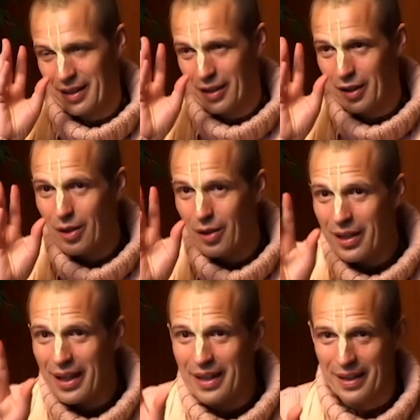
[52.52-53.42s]

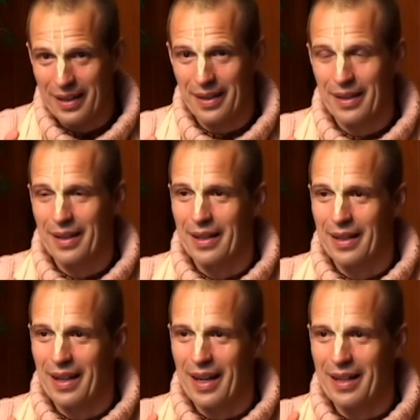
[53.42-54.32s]
looking
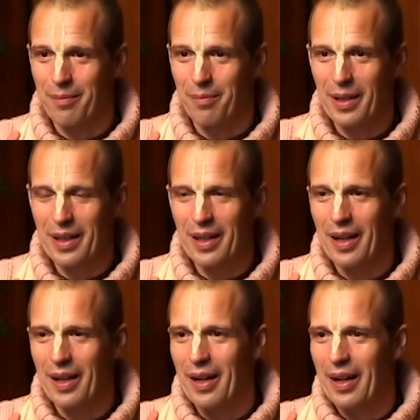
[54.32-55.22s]
at me
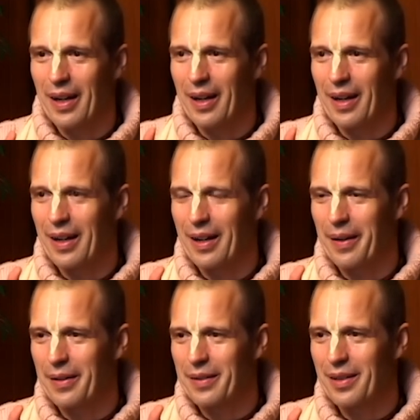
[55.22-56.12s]

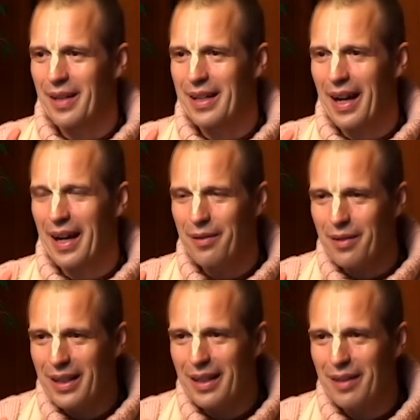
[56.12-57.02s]
so that I
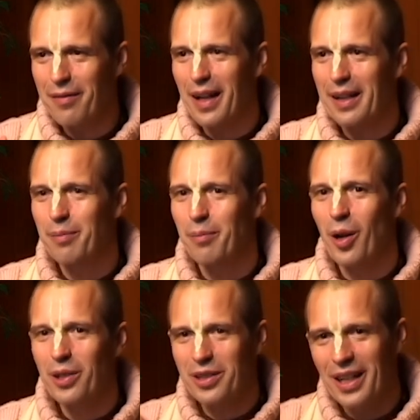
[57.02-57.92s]
really felt
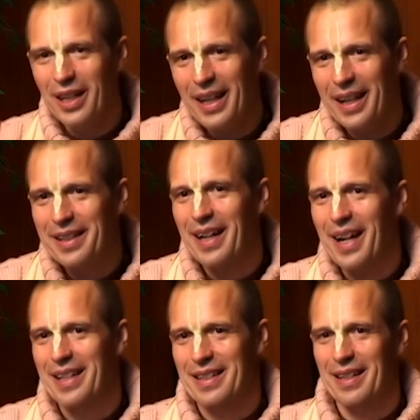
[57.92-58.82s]
personally
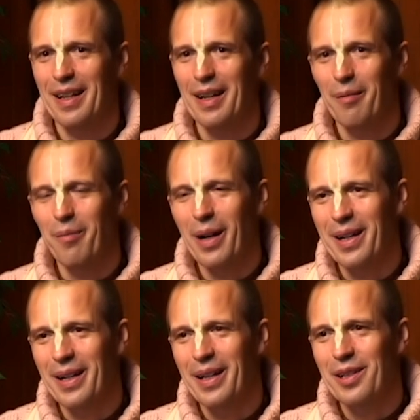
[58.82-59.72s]
addressed
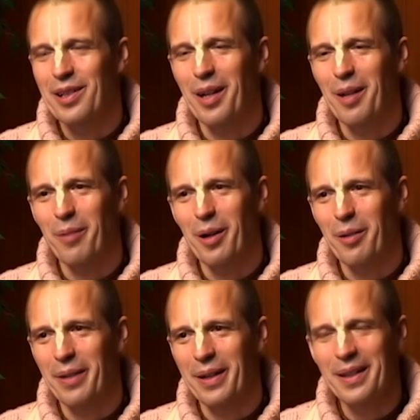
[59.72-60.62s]
by Srila
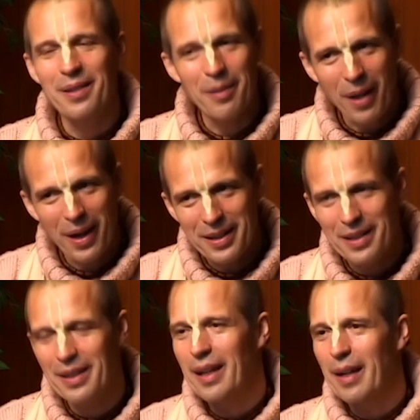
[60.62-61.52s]
Prabhupada. It
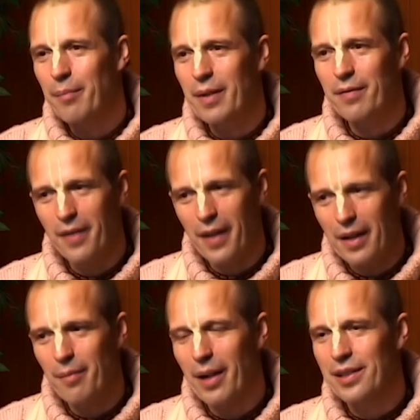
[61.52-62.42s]
reminded me
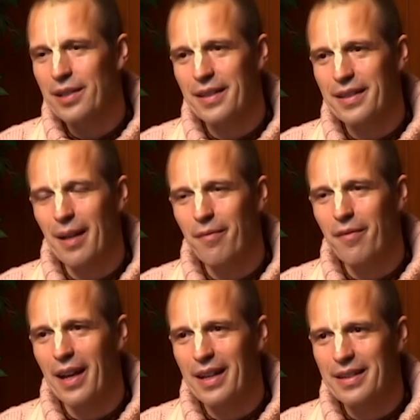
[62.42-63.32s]
very much in some
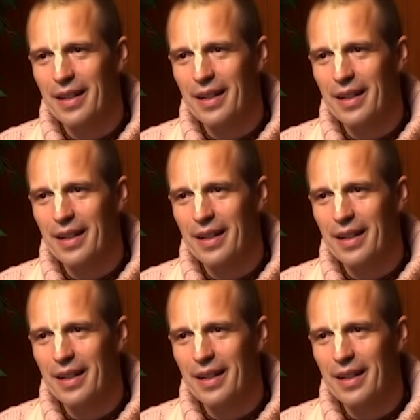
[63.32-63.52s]
ways